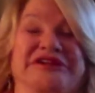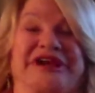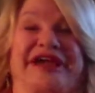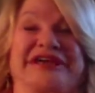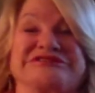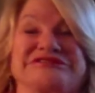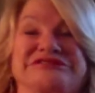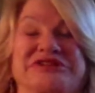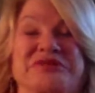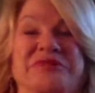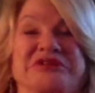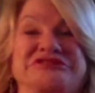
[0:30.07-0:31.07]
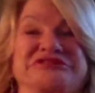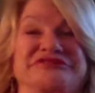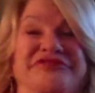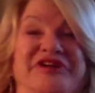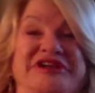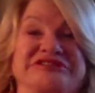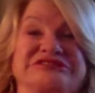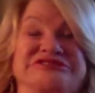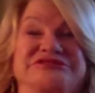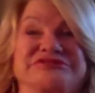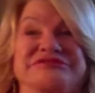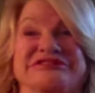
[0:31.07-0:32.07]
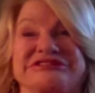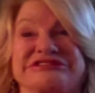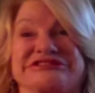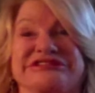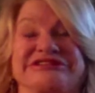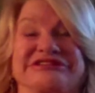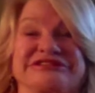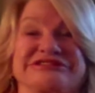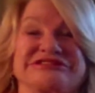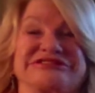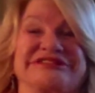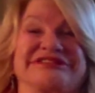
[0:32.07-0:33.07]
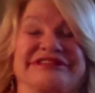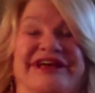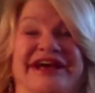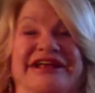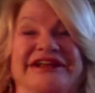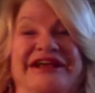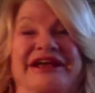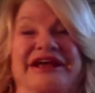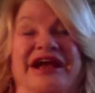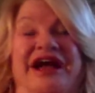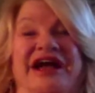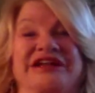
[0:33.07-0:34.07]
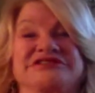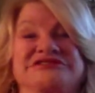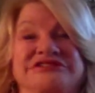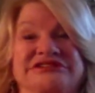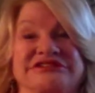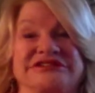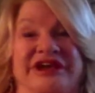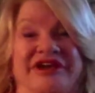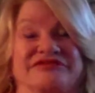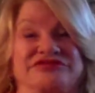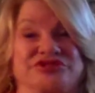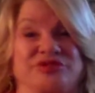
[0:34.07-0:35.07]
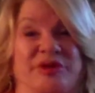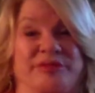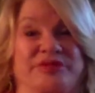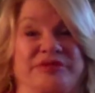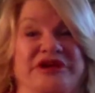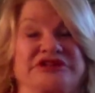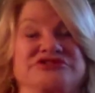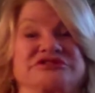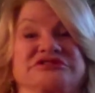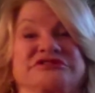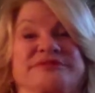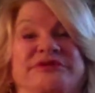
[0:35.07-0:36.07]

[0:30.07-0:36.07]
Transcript: and I had so much advice do this, eat this, eat that. I did have two operations